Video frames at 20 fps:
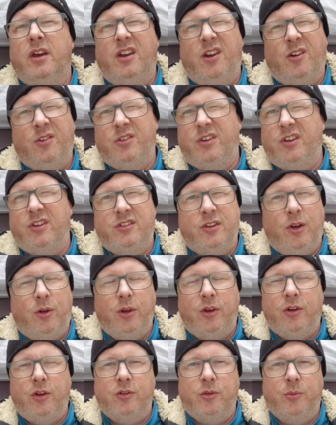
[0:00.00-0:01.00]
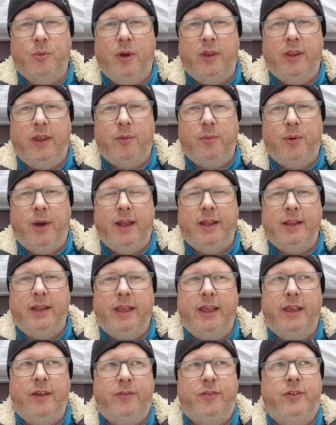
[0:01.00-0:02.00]
and obviously solar doesn't work that
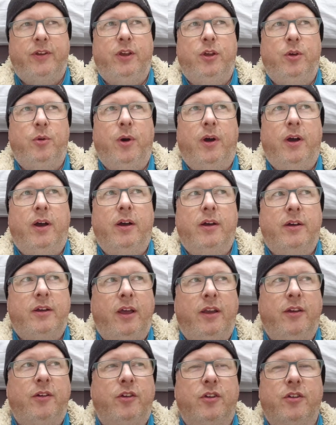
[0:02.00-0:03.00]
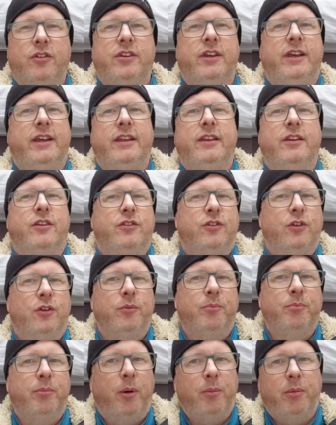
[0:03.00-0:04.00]
well if you are kind of just seeing the
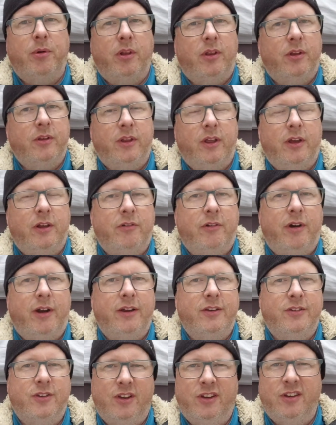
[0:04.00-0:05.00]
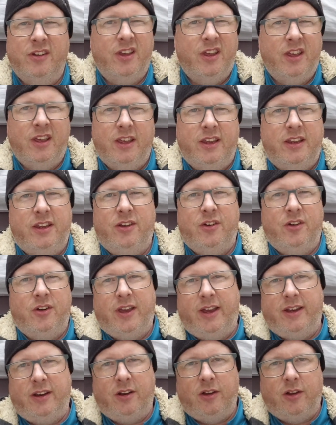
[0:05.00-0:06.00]
sun bob along the horizon, you're
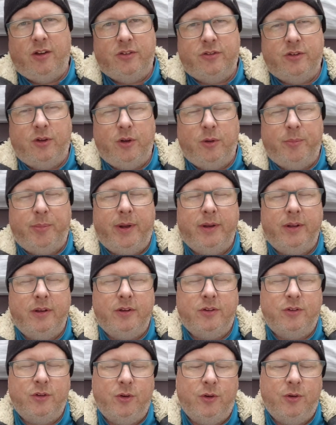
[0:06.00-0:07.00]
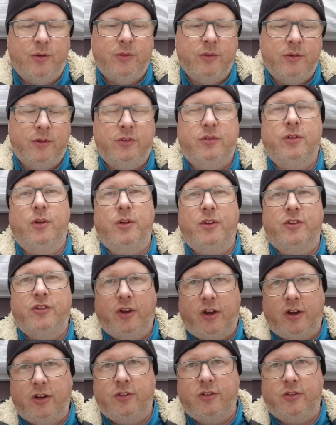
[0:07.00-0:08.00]
not getting a lot of solar panel at all, solar
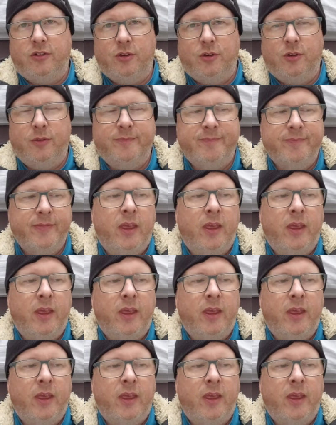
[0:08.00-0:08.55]
charge at all.